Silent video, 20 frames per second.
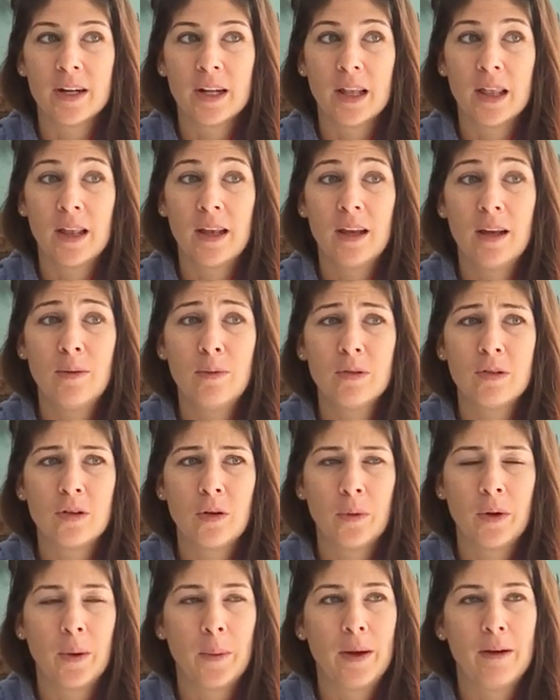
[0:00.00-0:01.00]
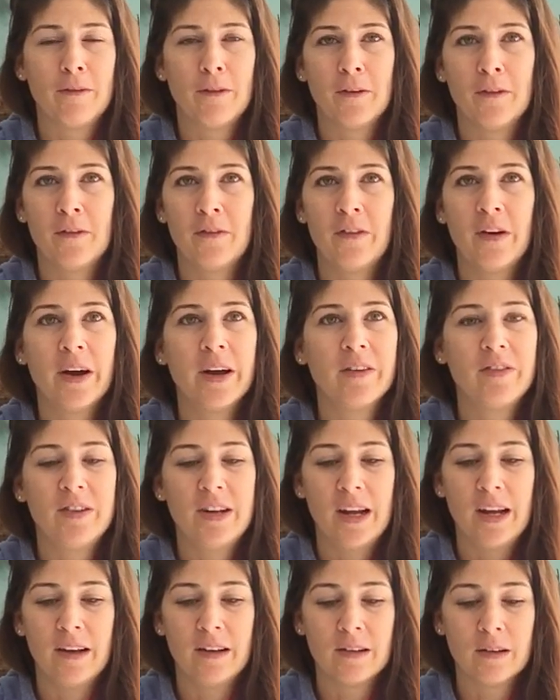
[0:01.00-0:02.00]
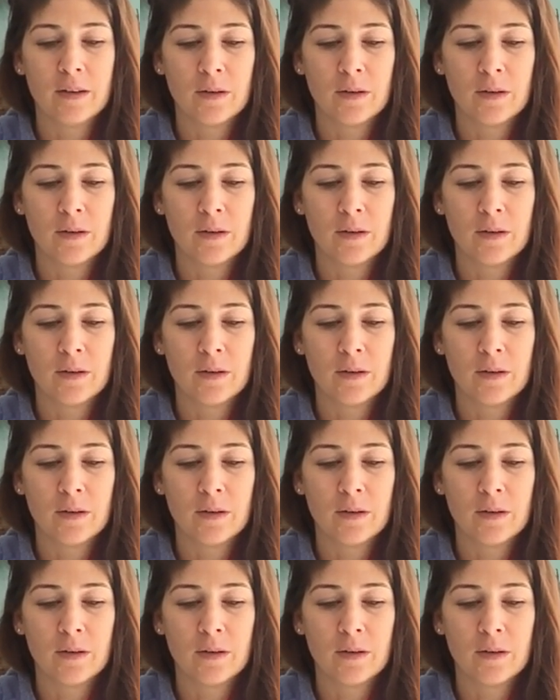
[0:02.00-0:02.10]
and I think he was going away for 5 days.